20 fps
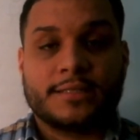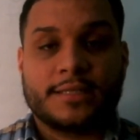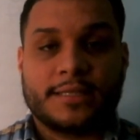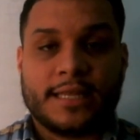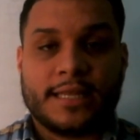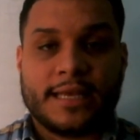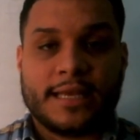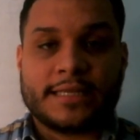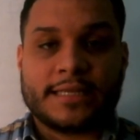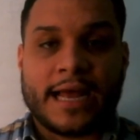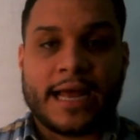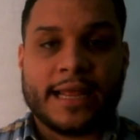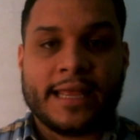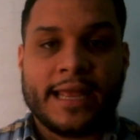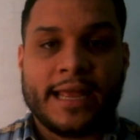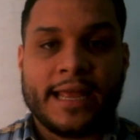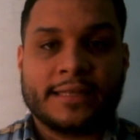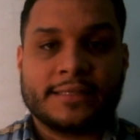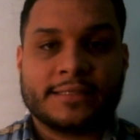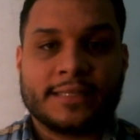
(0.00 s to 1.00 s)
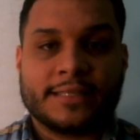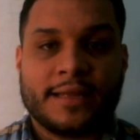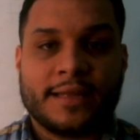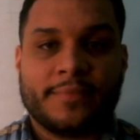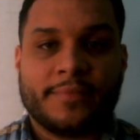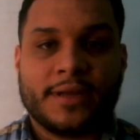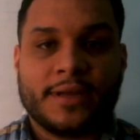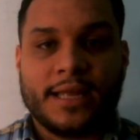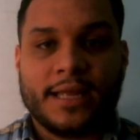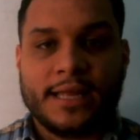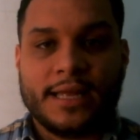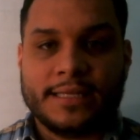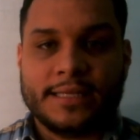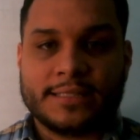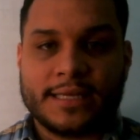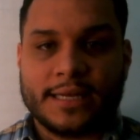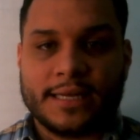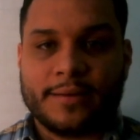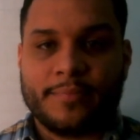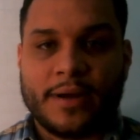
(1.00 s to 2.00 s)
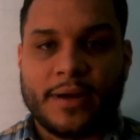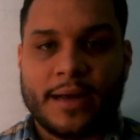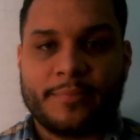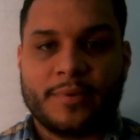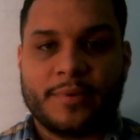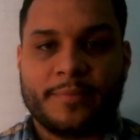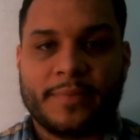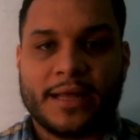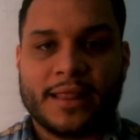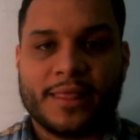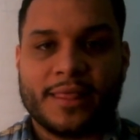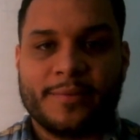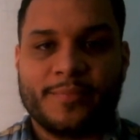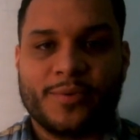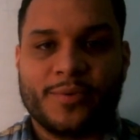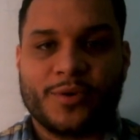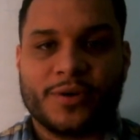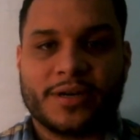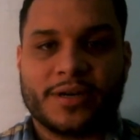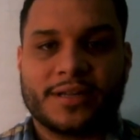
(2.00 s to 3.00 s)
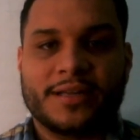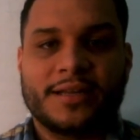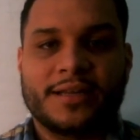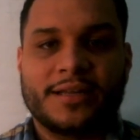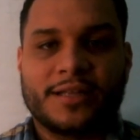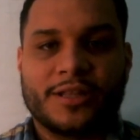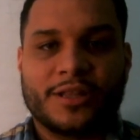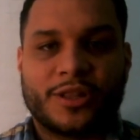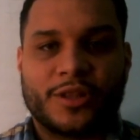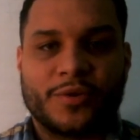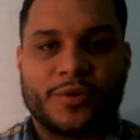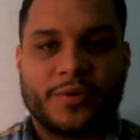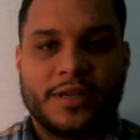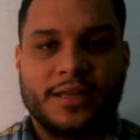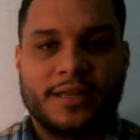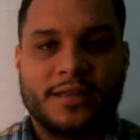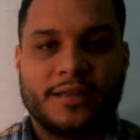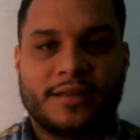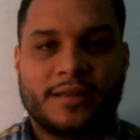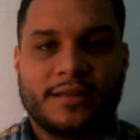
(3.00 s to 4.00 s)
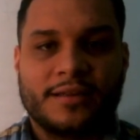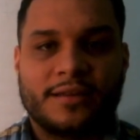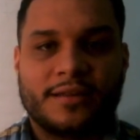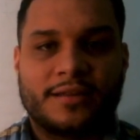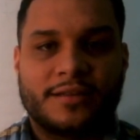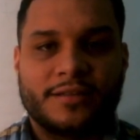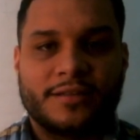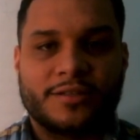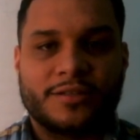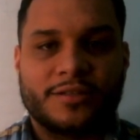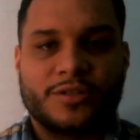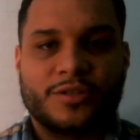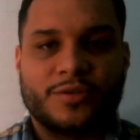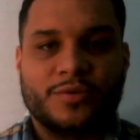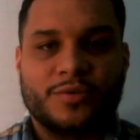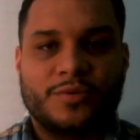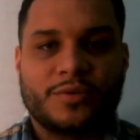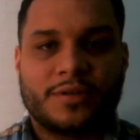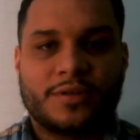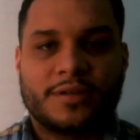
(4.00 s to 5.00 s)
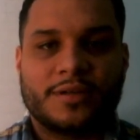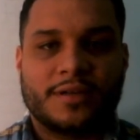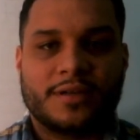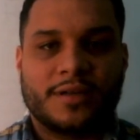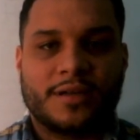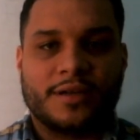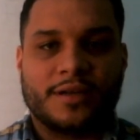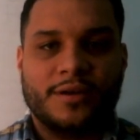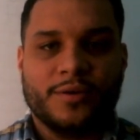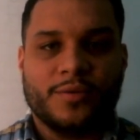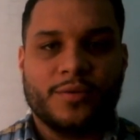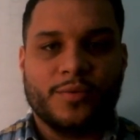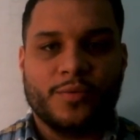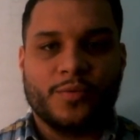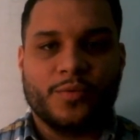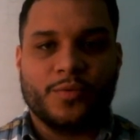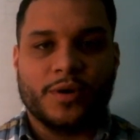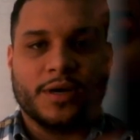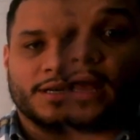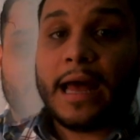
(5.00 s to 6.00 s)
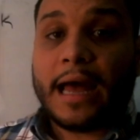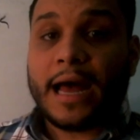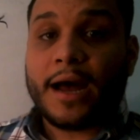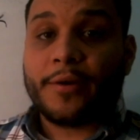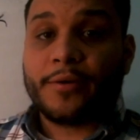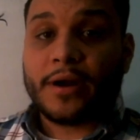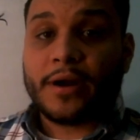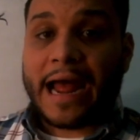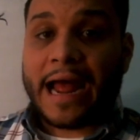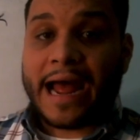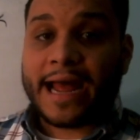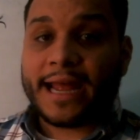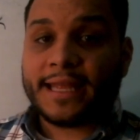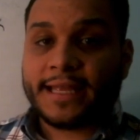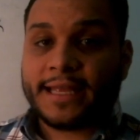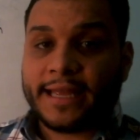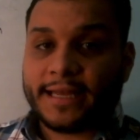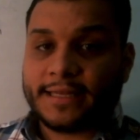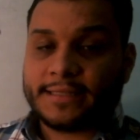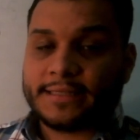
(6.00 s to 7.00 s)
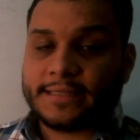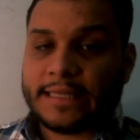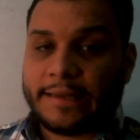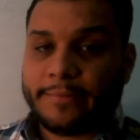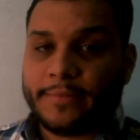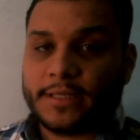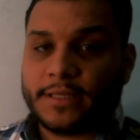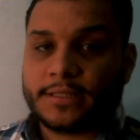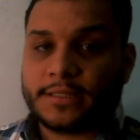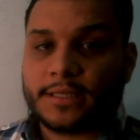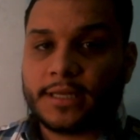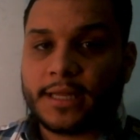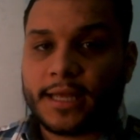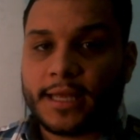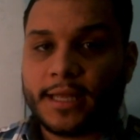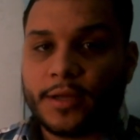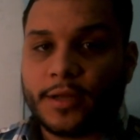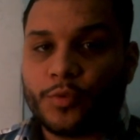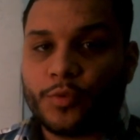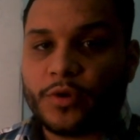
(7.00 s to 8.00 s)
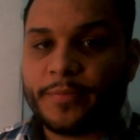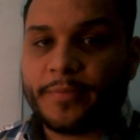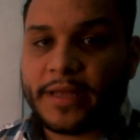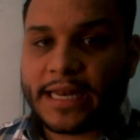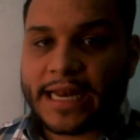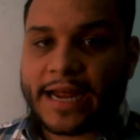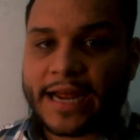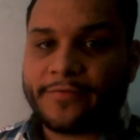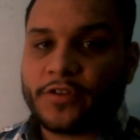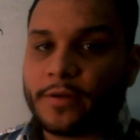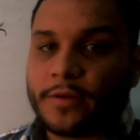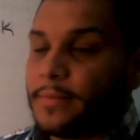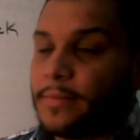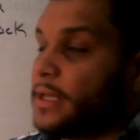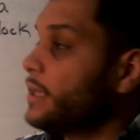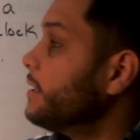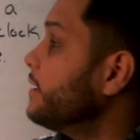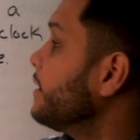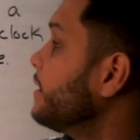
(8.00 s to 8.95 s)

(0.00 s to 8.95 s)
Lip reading: Today's I can statement is going to pop up on the board. 3, 2, 1. Our I can statement today, repeat after me.